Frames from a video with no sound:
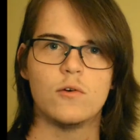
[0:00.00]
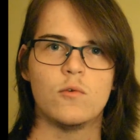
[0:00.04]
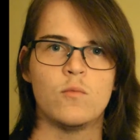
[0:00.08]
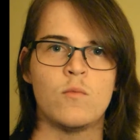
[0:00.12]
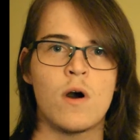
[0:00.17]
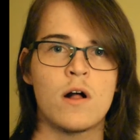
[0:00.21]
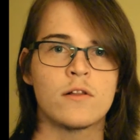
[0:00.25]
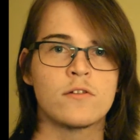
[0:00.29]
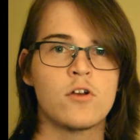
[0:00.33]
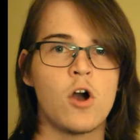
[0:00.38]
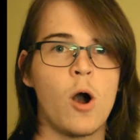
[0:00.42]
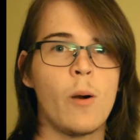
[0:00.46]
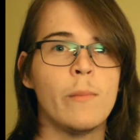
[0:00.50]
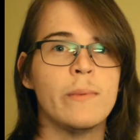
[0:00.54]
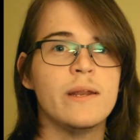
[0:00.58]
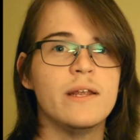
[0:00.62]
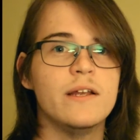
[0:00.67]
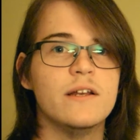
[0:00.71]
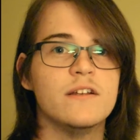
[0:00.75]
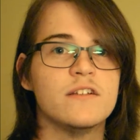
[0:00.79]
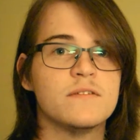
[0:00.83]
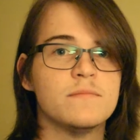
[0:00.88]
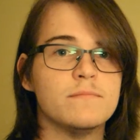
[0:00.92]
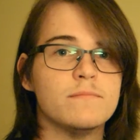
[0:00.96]
While
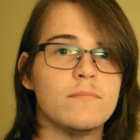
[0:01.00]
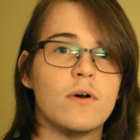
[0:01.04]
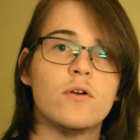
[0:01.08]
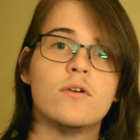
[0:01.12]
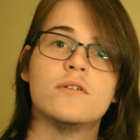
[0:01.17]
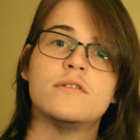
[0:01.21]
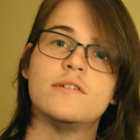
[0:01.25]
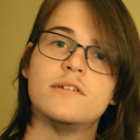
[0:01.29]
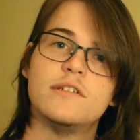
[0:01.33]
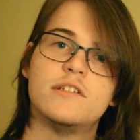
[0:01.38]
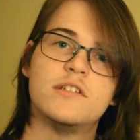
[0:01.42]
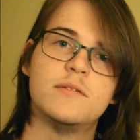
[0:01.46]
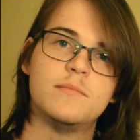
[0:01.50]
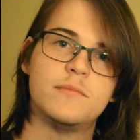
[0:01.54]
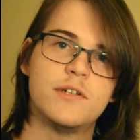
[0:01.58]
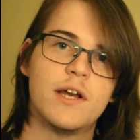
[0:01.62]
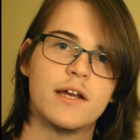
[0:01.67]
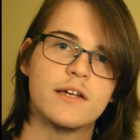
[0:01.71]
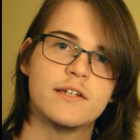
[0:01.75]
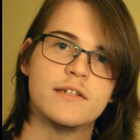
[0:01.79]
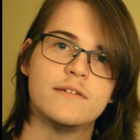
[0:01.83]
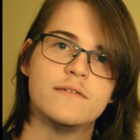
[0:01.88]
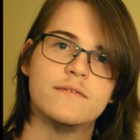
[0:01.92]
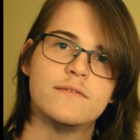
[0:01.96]
comedy is mostly
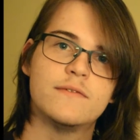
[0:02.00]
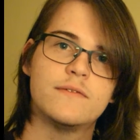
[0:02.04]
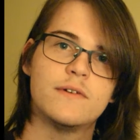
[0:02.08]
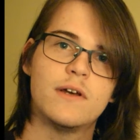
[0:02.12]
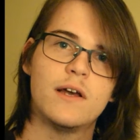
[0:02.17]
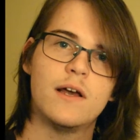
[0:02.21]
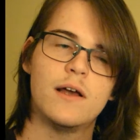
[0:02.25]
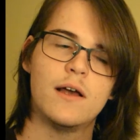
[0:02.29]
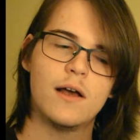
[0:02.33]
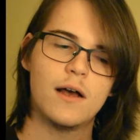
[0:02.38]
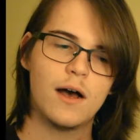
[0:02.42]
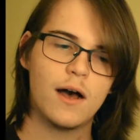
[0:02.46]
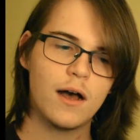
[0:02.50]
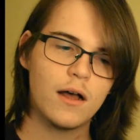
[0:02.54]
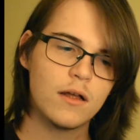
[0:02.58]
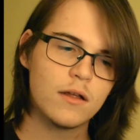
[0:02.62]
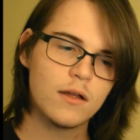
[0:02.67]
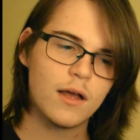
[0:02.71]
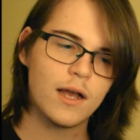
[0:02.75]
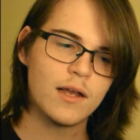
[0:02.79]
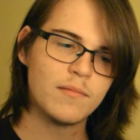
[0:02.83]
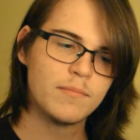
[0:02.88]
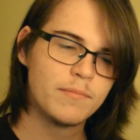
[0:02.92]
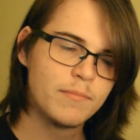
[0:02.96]
subjective,
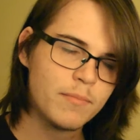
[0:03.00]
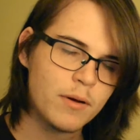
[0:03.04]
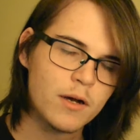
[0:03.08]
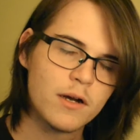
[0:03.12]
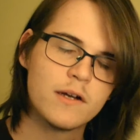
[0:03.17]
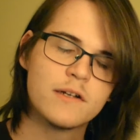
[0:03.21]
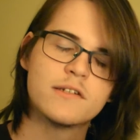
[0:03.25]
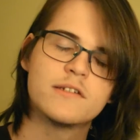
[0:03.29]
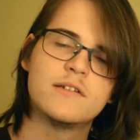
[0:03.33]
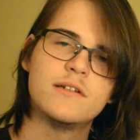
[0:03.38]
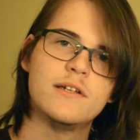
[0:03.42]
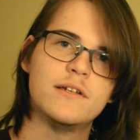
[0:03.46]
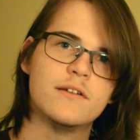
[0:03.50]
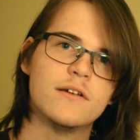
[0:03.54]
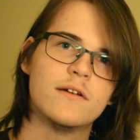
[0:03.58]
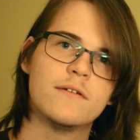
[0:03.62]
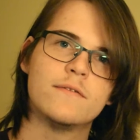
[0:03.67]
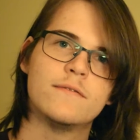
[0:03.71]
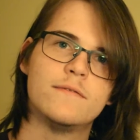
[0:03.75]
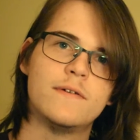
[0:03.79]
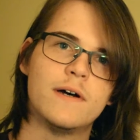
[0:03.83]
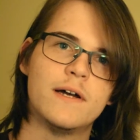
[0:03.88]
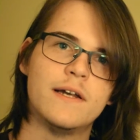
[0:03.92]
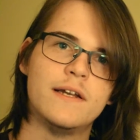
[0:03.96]
I personally
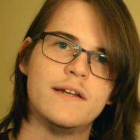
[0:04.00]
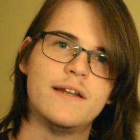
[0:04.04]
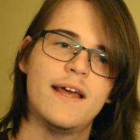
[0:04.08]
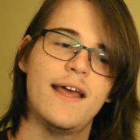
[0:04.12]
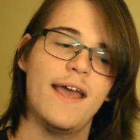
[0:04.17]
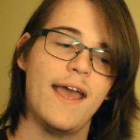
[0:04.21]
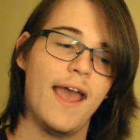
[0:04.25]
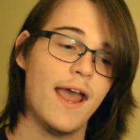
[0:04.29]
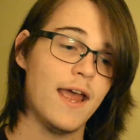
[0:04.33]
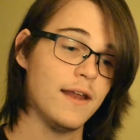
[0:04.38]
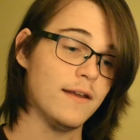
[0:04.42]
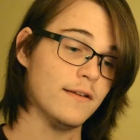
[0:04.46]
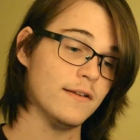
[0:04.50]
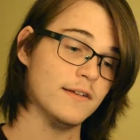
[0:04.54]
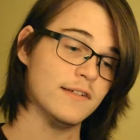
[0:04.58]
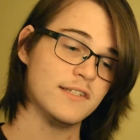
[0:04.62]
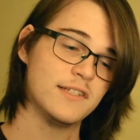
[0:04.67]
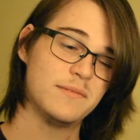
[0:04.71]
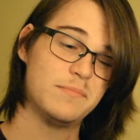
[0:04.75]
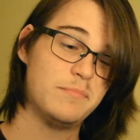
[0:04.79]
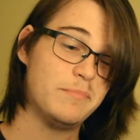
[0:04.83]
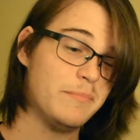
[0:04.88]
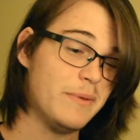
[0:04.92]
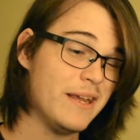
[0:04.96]
don't find
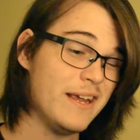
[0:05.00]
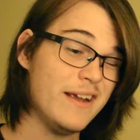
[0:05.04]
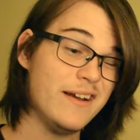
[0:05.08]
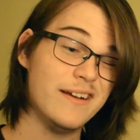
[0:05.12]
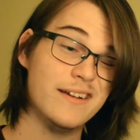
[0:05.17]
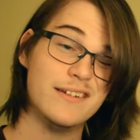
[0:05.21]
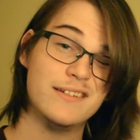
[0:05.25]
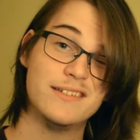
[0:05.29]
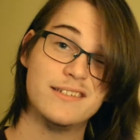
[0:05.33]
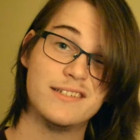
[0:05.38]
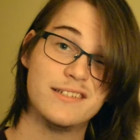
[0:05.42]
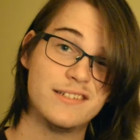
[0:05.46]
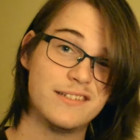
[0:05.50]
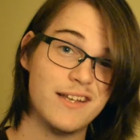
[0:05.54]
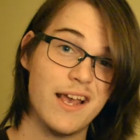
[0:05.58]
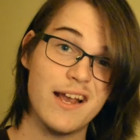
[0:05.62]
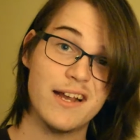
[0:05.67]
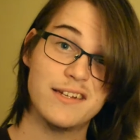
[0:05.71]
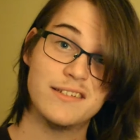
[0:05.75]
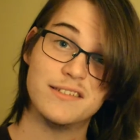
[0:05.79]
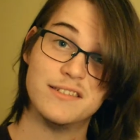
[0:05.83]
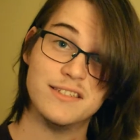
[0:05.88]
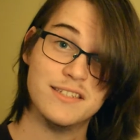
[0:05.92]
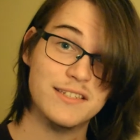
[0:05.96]
endless penis,
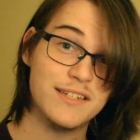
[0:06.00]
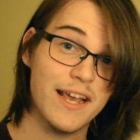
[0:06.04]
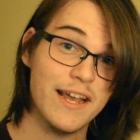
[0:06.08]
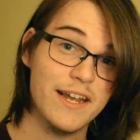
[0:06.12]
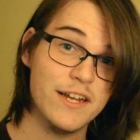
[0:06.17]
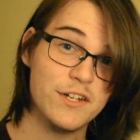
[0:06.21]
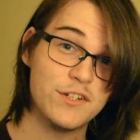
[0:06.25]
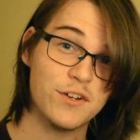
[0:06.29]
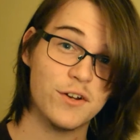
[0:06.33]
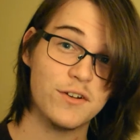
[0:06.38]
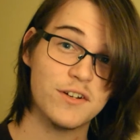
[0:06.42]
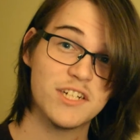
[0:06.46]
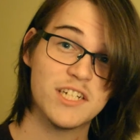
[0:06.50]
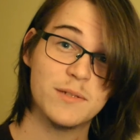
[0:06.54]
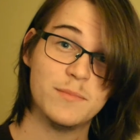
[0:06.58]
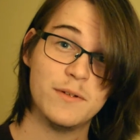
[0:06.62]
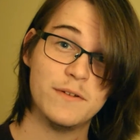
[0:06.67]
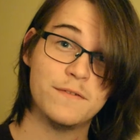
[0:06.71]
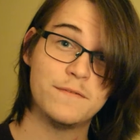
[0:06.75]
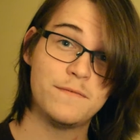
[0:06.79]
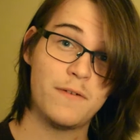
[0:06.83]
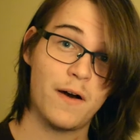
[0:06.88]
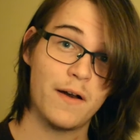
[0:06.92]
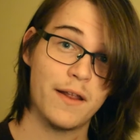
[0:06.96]
sex, and gay jokes to be
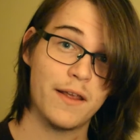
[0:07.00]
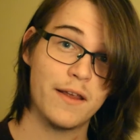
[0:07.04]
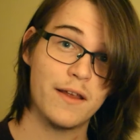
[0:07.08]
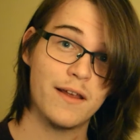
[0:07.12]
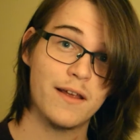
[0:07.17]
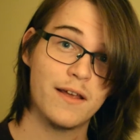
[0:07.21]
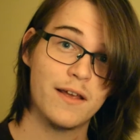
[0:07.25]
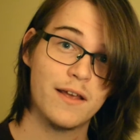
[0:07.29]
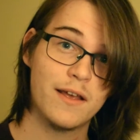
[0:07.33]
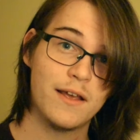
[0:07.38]
funny.